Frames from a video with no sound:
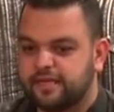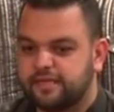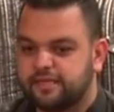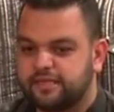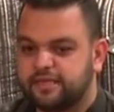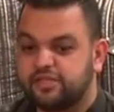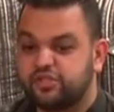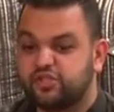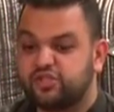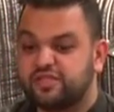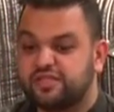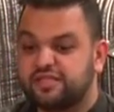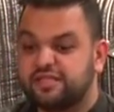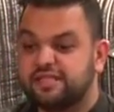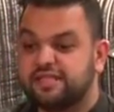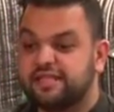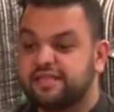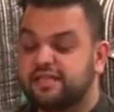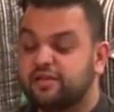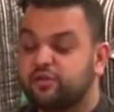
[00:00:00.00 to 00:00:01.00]
Yet you see
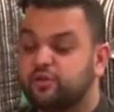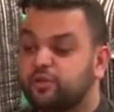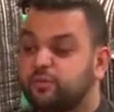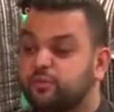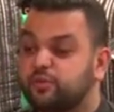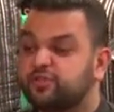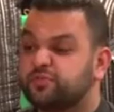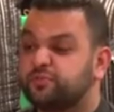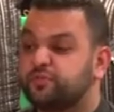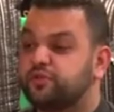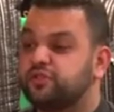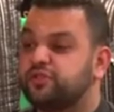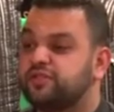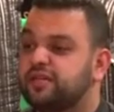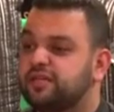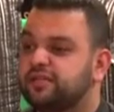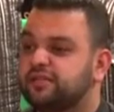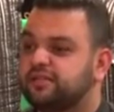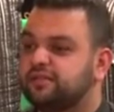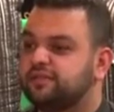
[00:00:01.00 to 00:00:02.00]
that they were the most
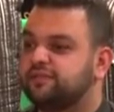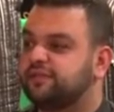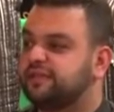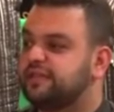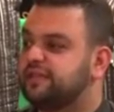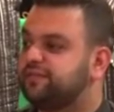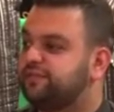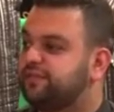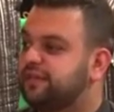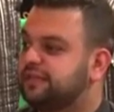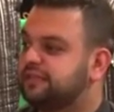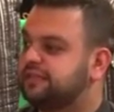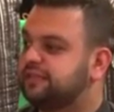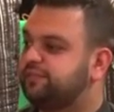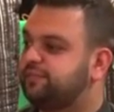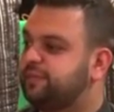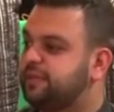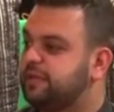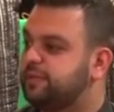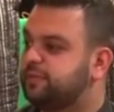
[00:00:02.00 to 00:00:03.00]
productive and
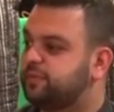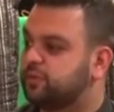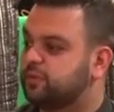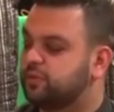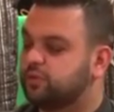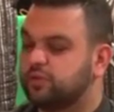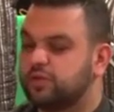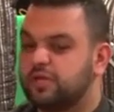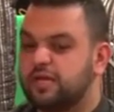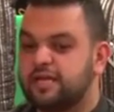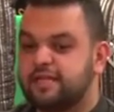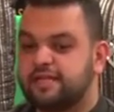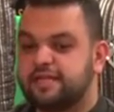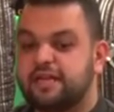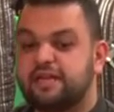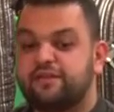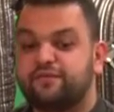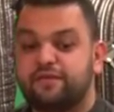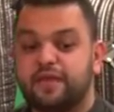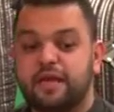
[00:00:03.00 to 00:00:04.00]
effective people.
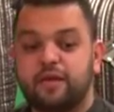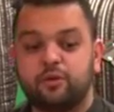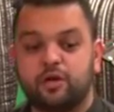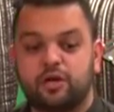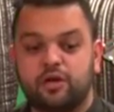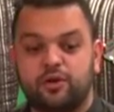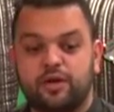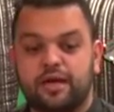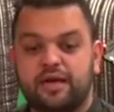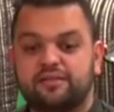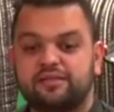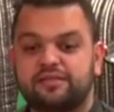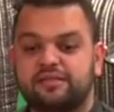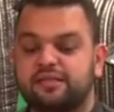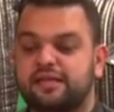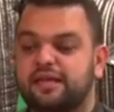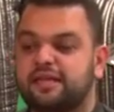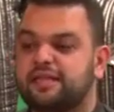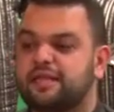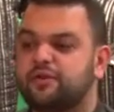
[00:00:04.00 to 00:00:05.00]
That if they were around
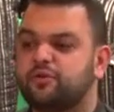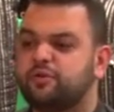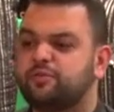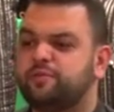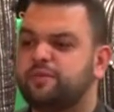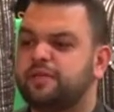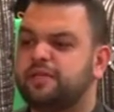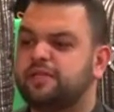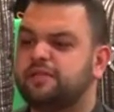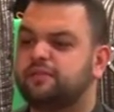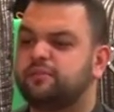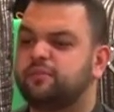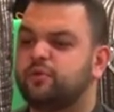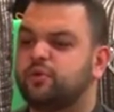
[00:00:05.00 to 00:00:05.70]
today, they would be